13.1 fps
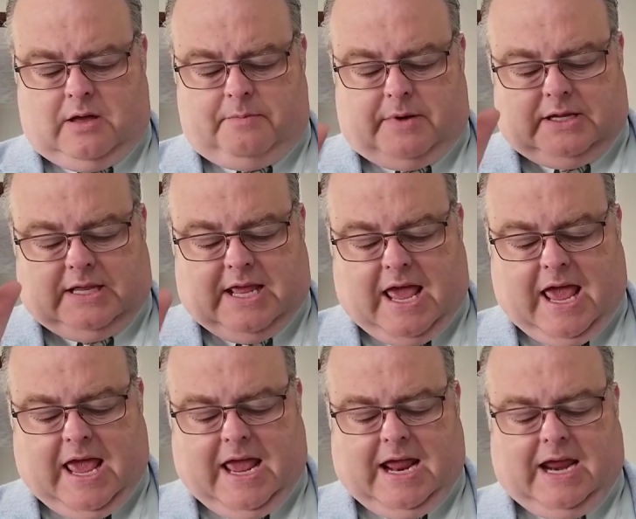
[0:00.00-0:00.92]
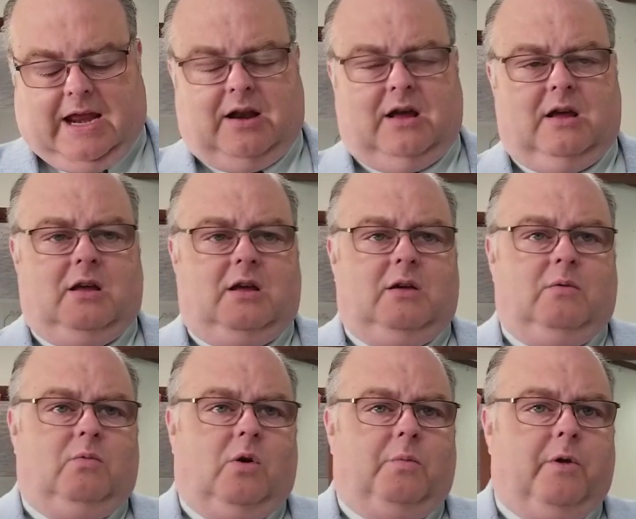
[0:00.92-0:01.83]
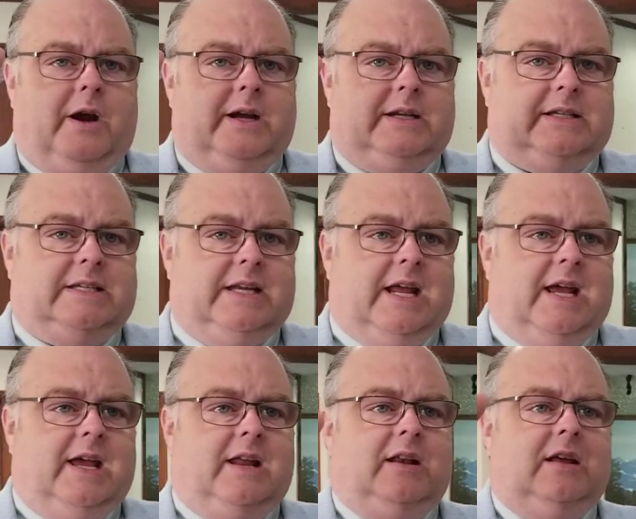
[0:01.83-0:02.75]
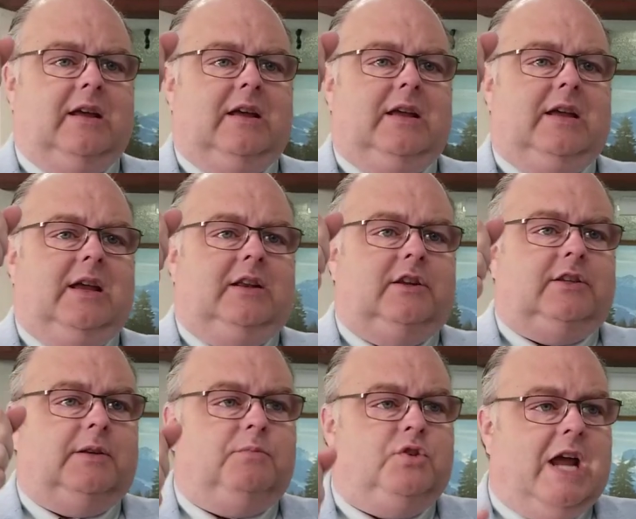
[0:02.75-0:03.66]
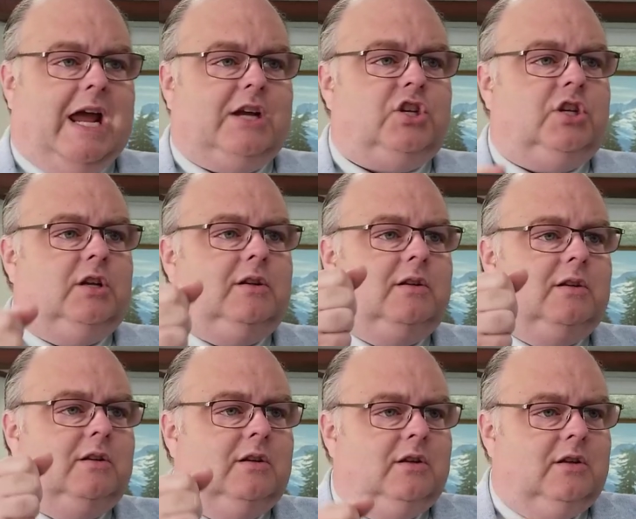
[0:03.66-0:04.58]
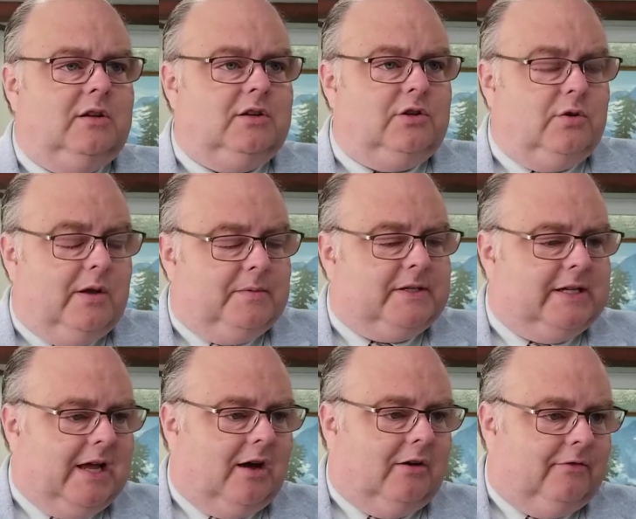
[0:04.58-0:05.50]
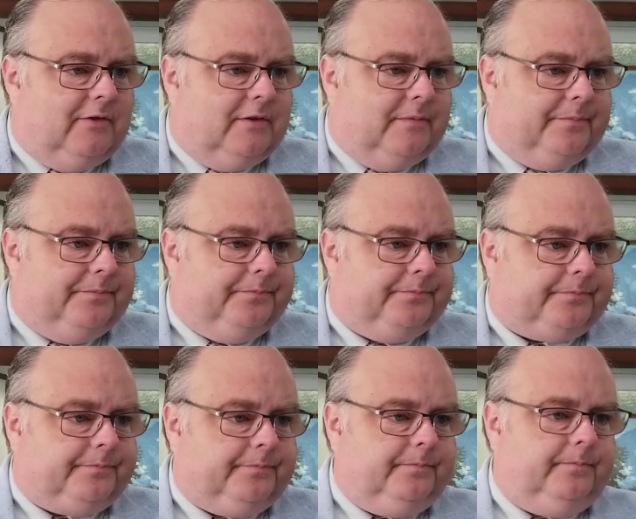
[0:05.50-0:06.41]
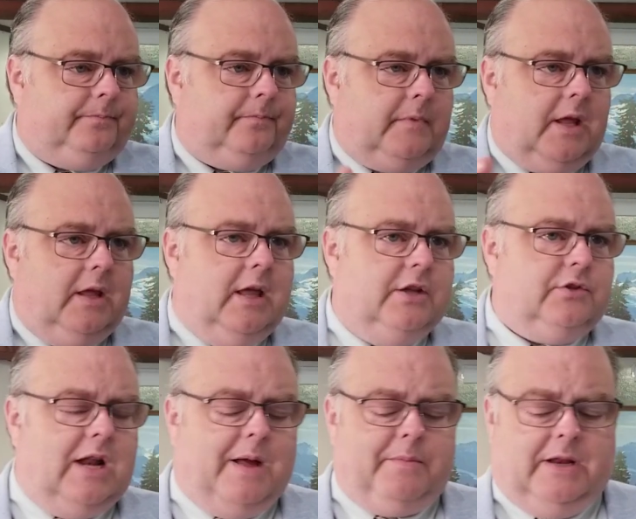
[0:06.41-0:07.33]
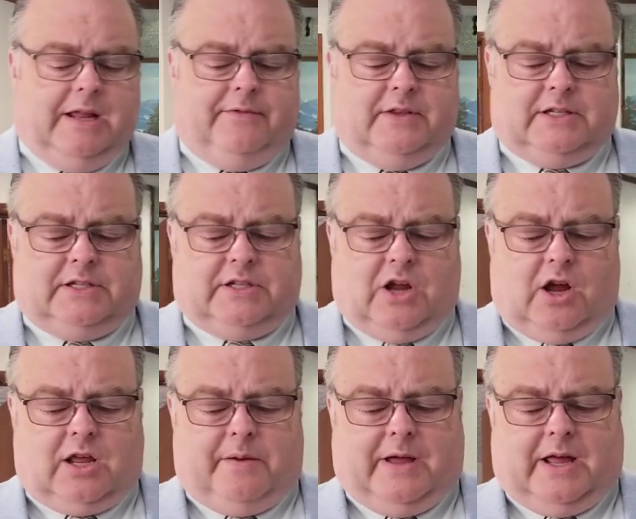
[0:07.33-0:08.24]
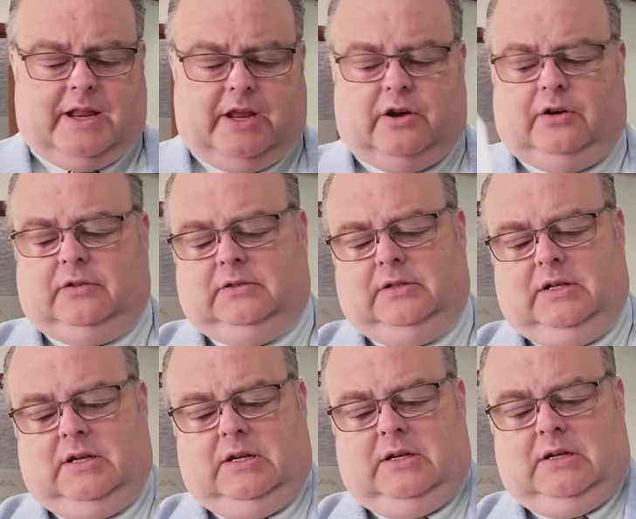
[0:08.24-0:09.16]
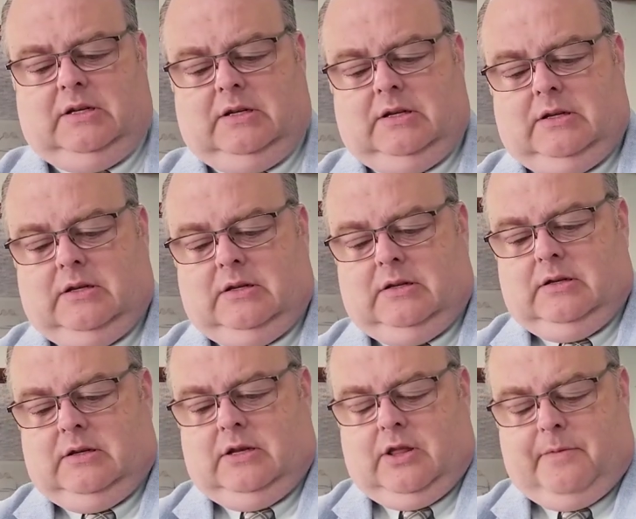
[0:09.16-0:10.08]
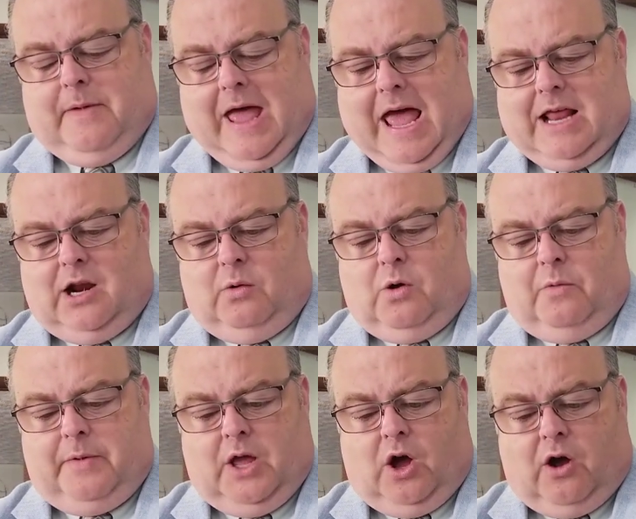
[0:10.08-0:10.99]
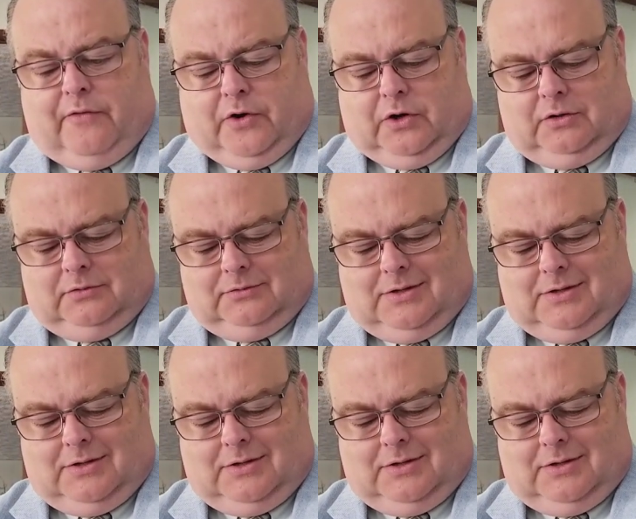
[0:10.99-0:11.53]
but Cain will bring sin into subjection to himself. That's what I believe this is talking about here. You know, the battle won't be over